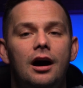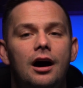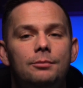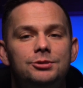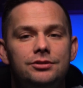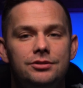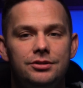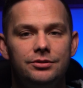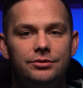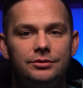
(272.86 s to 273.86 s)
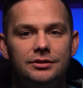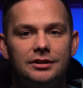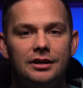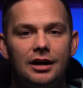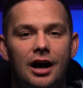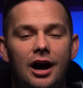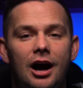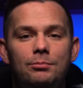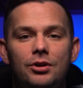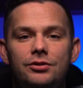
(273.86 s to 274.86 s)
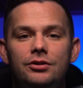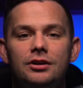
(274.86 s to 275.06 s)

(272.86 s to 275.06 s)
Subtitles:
Option 2, upload your